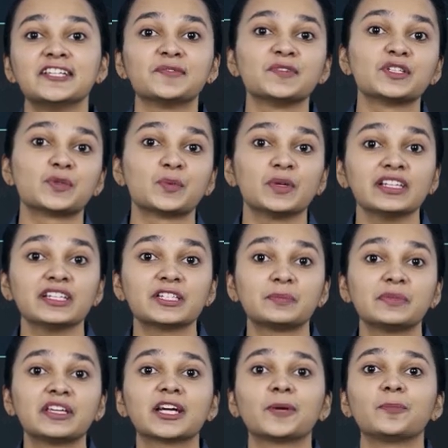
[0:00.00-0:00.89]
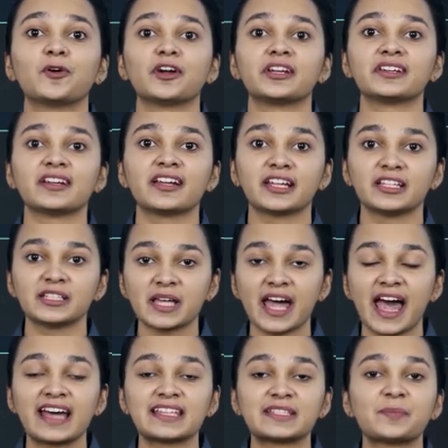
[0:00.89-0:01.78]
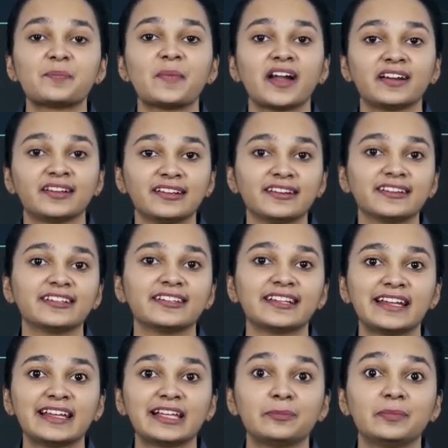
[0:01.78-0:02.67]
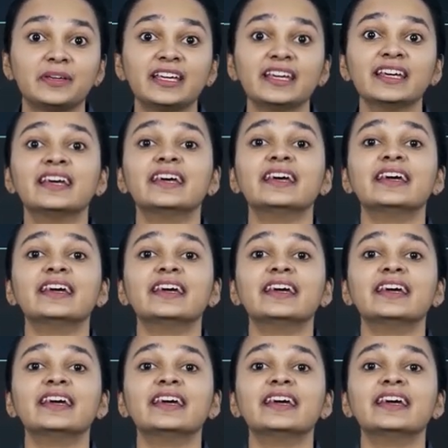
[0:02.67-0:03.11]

individual is being appointed as a partner in LLP,